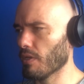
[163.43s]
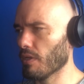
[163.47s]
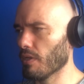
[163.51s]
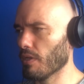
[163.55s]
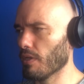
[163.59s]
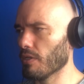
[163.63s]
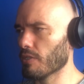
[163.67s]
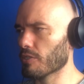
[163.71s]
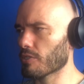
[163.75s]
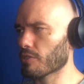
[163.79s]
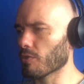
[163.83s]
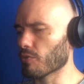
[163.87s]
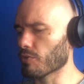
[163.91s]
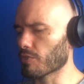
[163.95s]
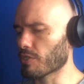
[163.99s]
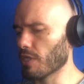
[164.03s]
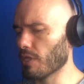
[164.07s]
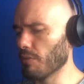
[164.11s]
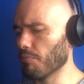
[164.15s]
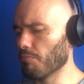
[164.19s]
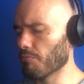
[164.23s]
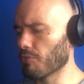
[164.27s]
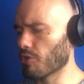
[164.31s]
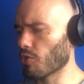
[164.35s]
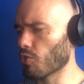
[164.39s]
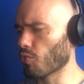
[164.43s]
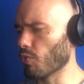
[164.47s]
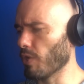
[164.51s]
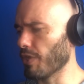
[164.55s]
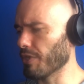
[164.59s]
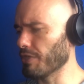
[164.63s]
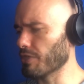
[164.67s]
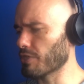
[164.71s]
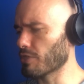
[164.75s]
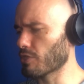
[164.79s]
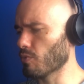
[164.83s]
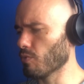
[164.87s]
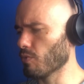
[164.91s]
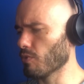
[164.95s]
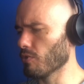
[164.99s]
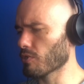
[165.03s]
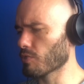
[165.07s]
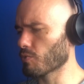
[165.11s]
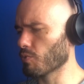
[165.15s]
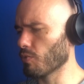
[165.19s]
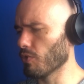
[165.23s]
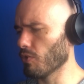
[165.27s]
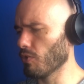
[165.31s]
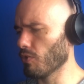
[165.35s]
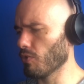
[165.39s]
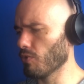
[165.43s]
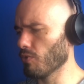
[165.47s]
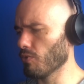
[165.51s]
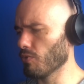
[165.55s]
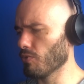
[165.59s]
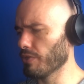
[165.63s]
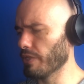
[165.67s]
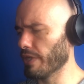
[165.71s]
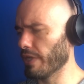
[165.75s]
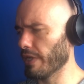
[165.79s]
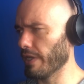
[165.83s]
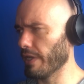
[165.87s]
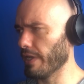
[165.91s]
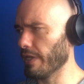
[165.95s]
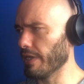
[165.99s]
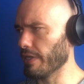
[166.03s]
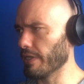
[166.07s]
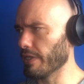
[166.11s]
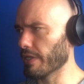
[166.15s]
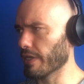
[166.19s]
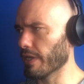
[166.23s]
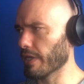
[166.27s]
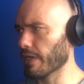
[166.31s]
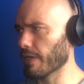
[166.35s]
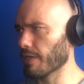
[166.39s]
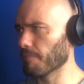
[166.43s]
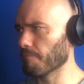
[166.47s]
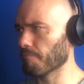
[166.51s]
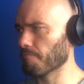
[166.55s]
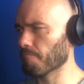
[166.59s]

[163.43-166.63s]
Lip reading: So some karate schools will hold an